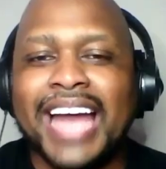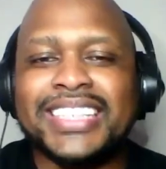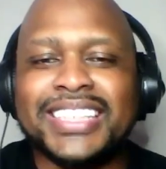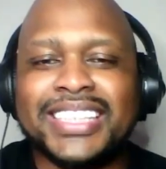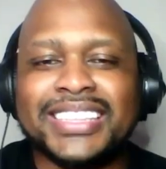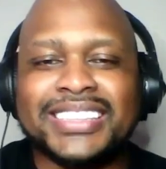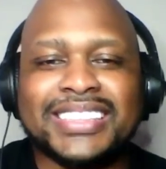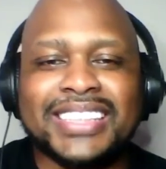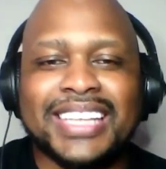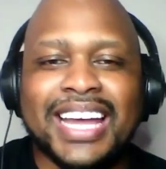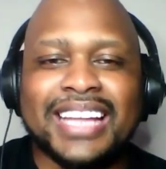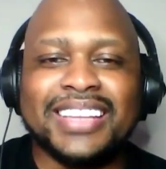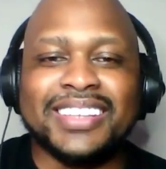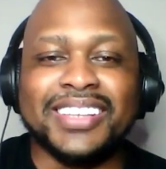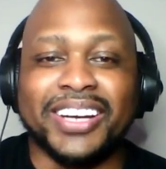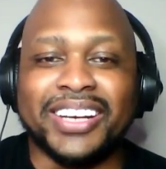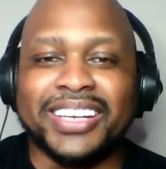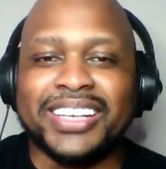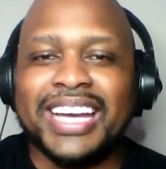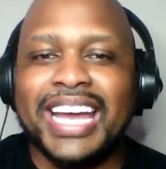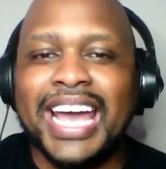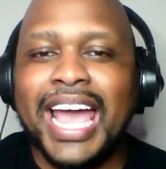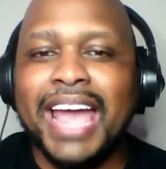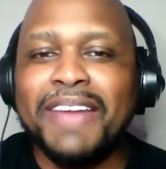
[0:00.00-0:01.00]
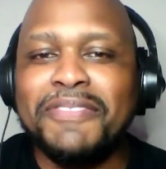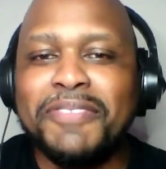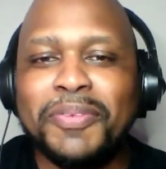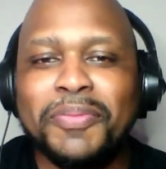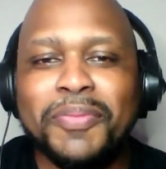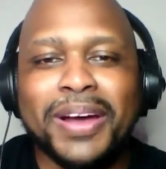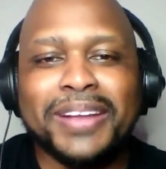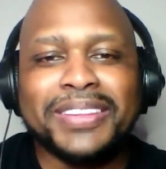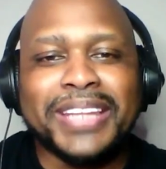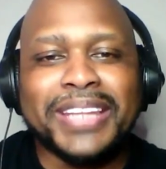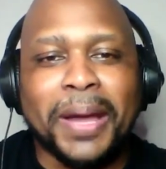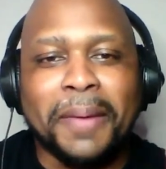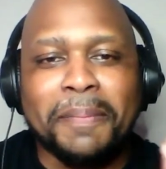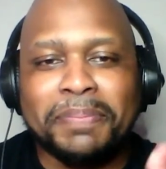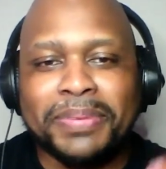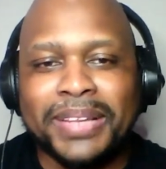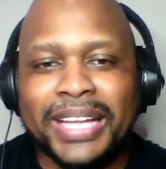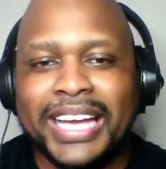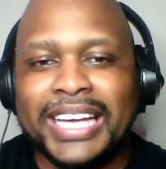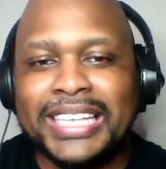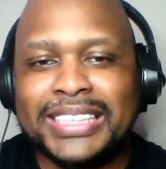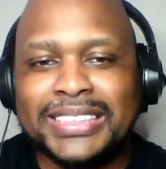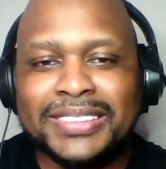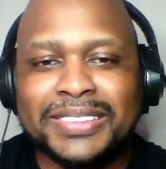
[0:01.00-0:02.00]
just look, everyone that
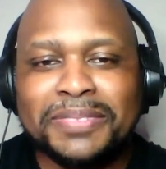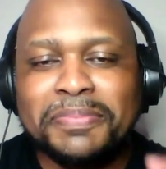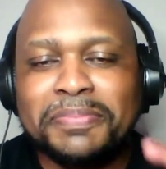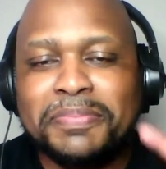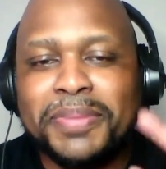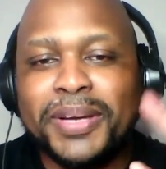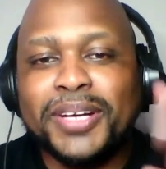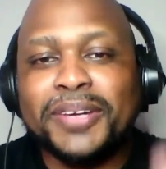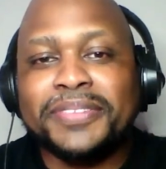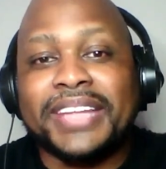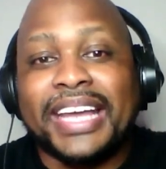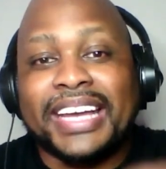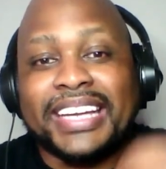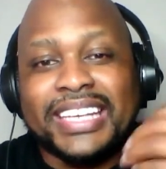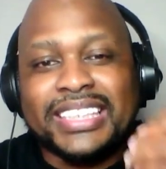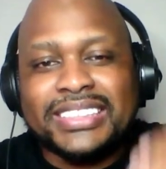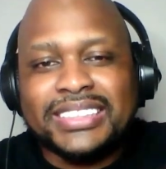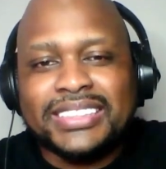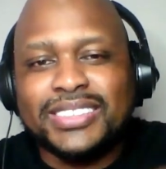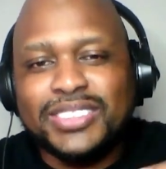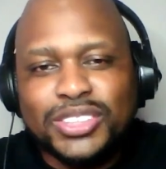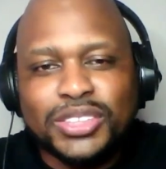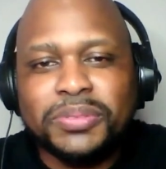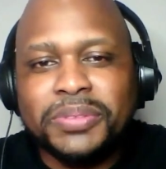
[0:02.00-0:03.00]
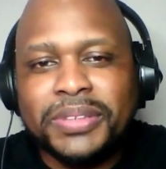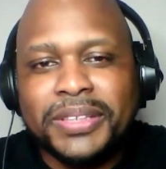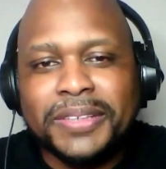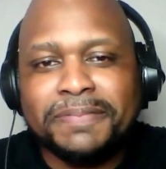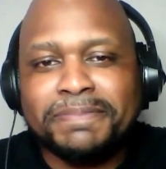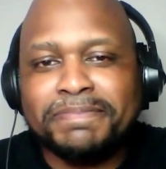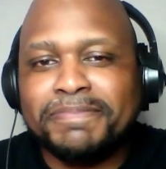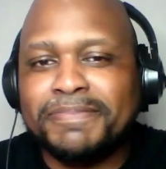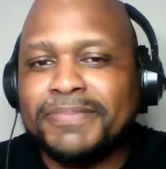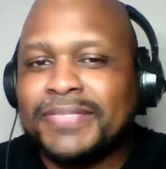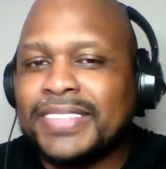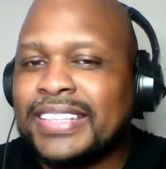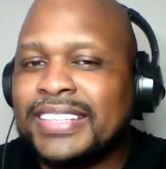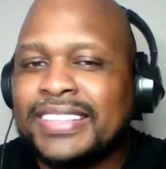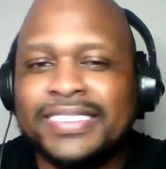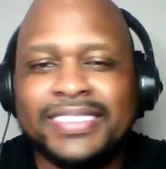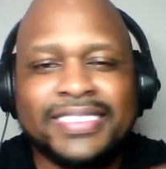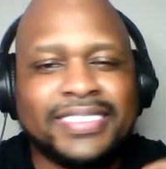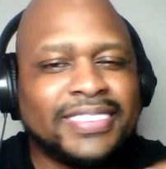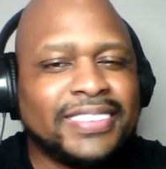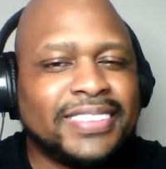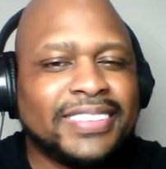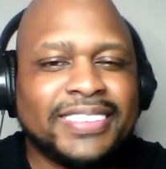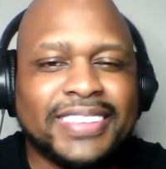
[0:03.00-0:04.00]
plays pickle that gets into it,
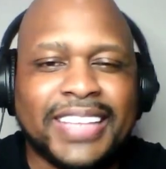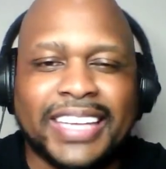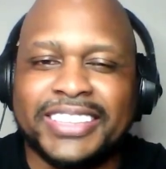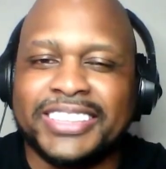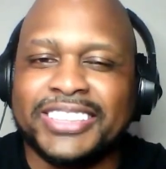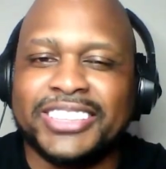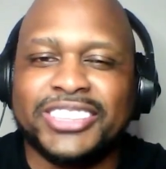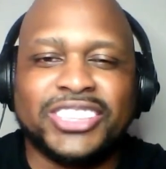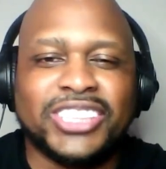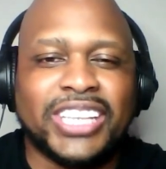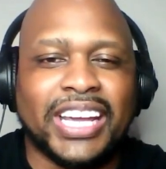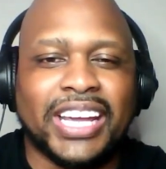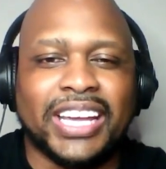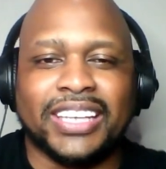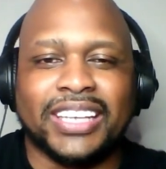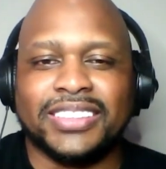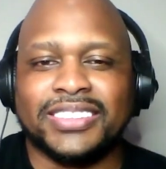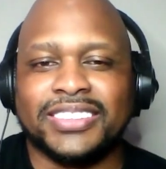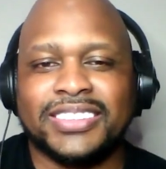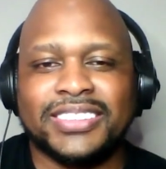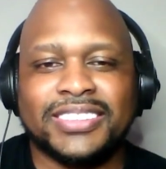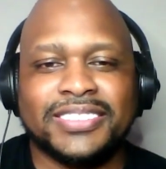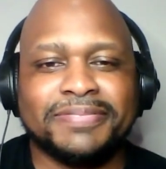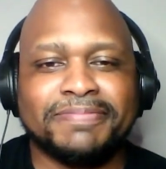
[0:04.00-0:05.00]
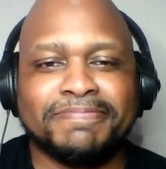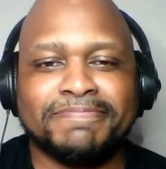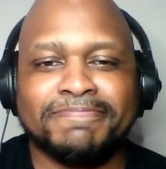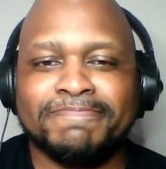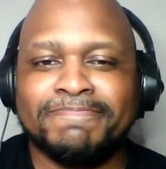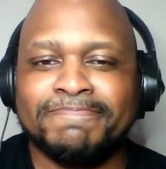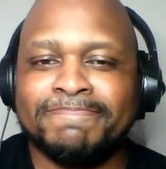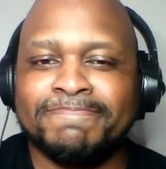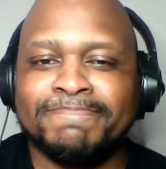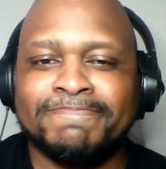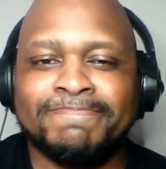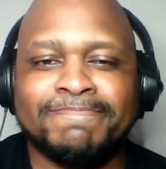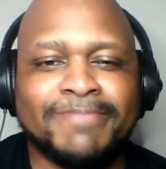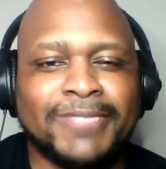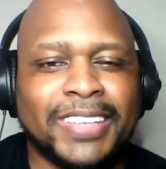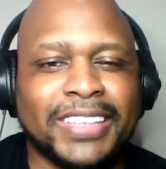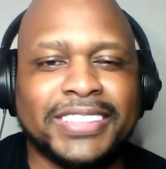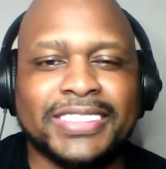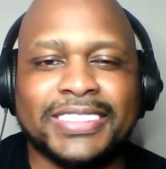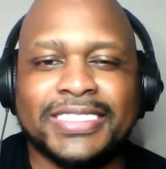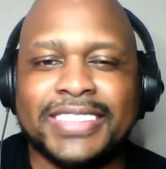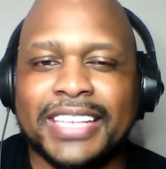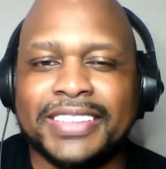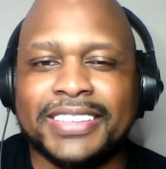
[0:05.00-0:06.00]
they just change. They're
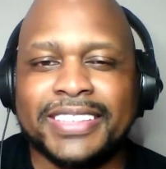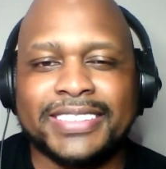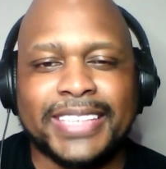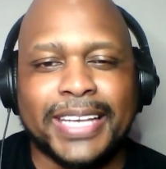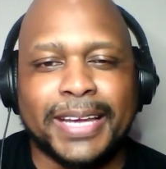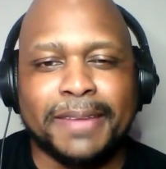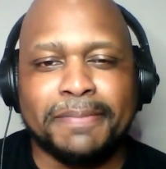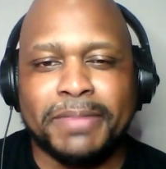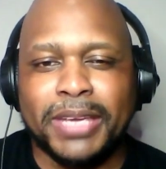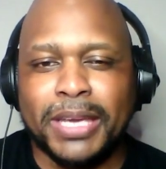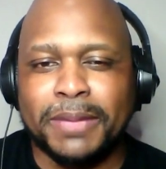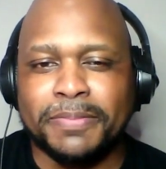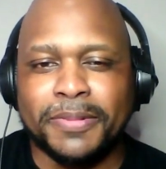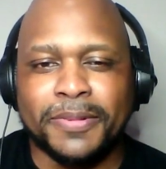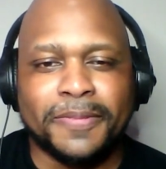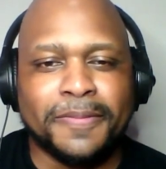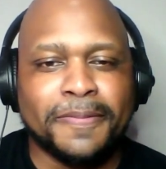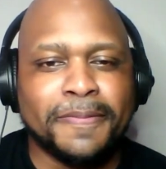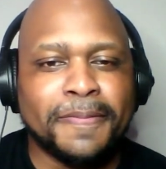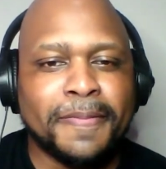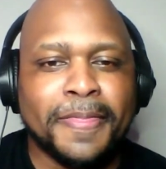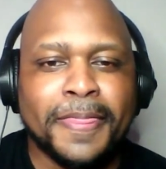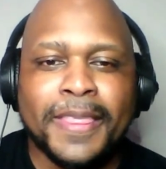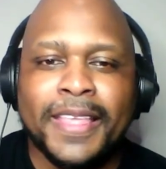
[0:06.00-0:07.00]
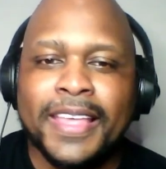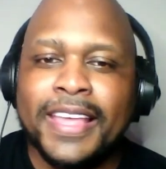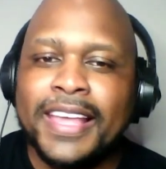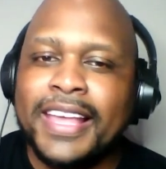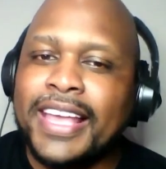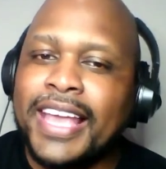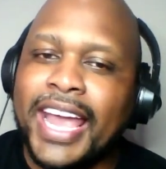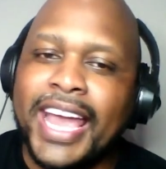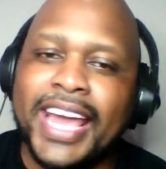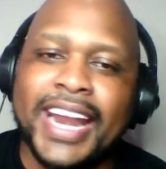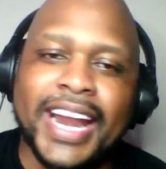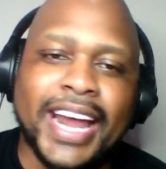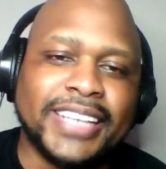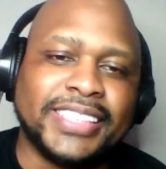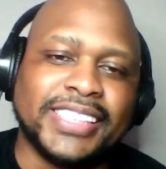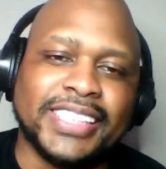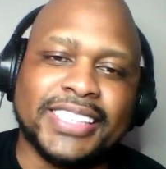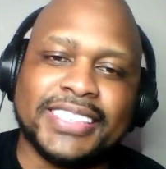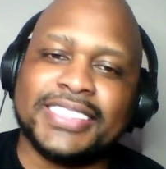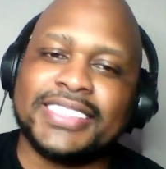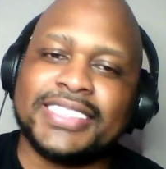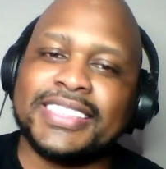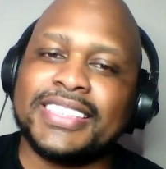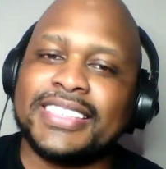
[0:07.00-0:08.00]
just not the same people. And I
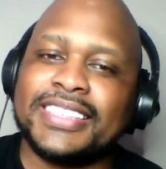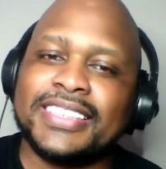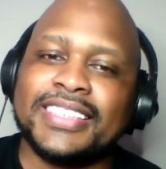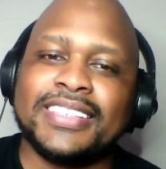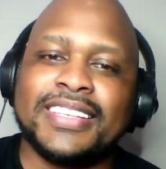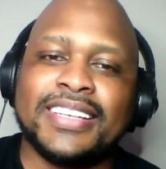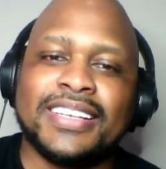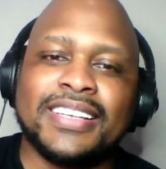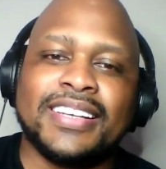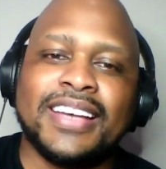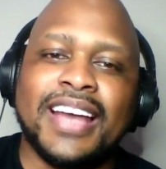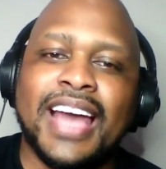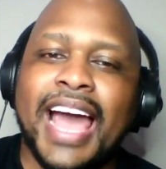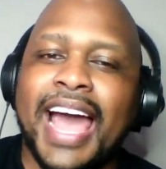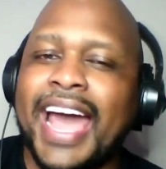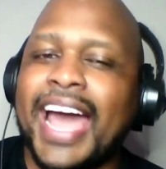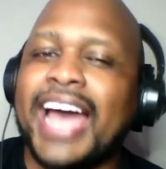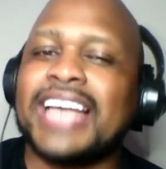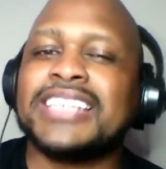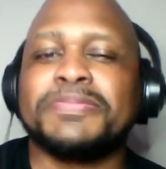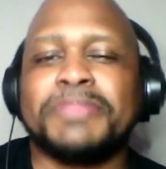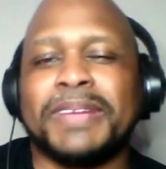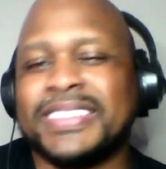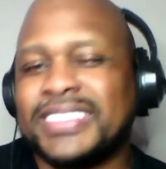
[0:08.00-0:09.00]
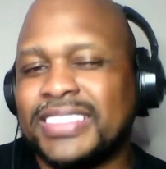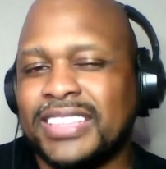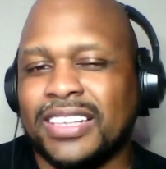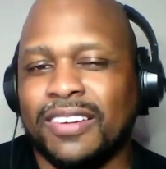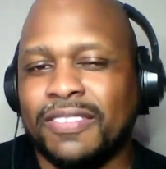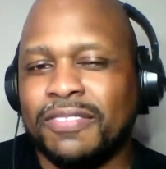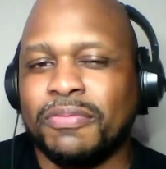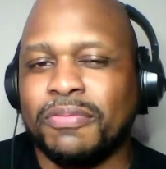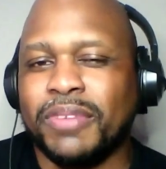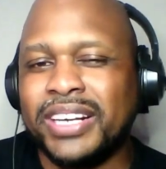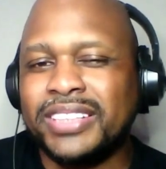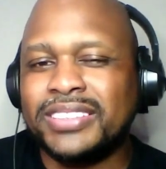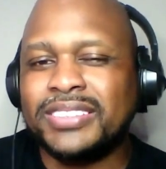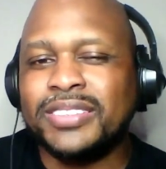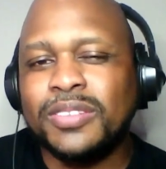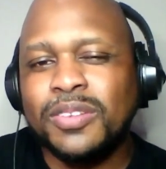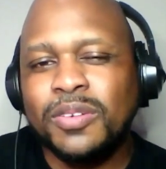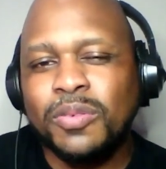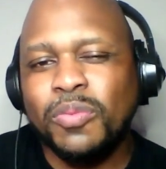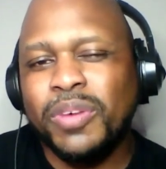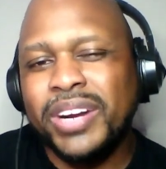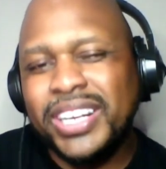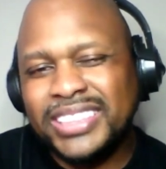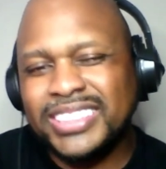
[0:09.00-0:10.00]
ask myself,
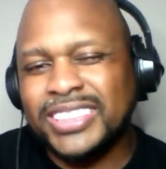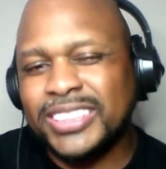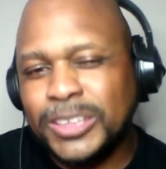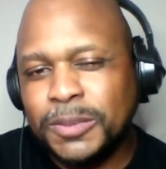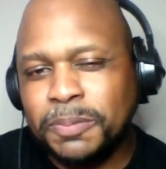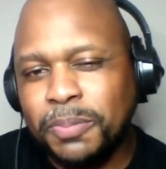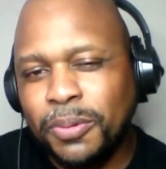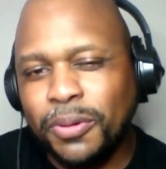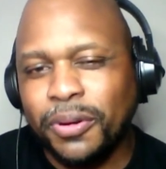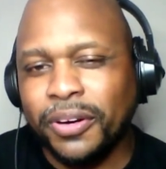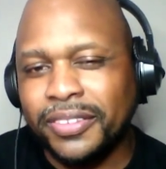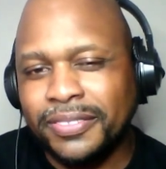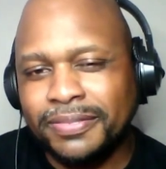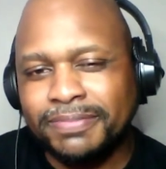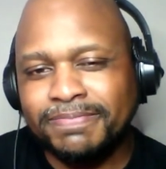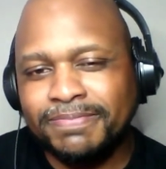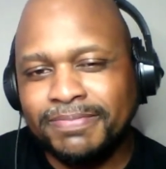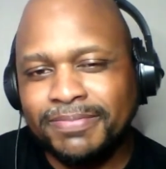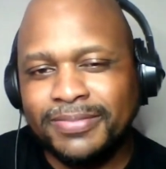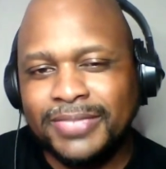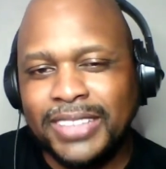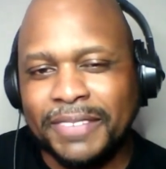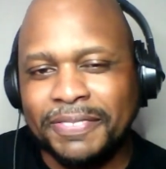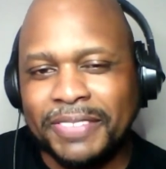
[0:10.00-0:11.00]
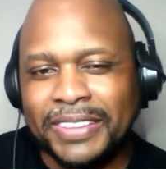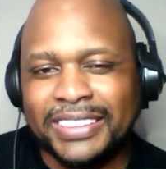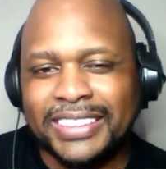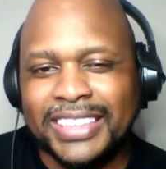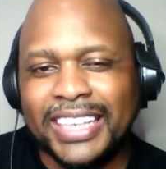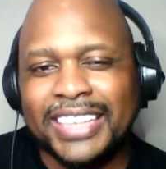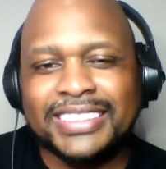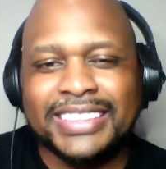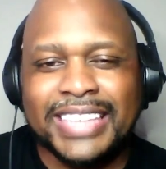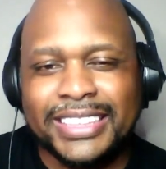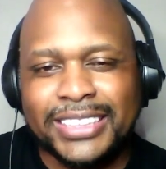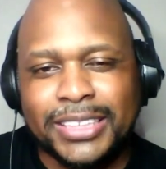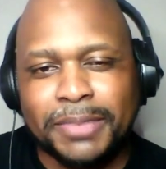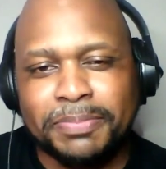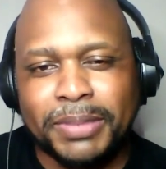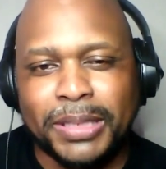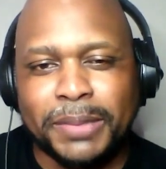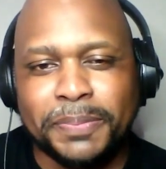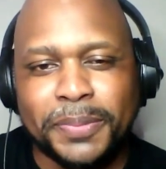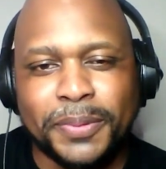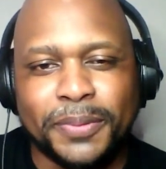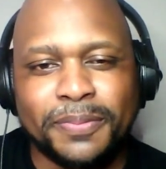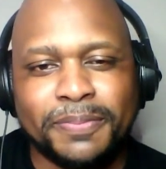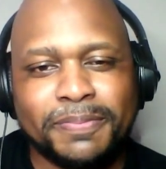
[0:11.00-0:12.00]
what is a sport if it does that to
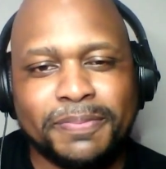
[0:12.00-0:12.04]
people?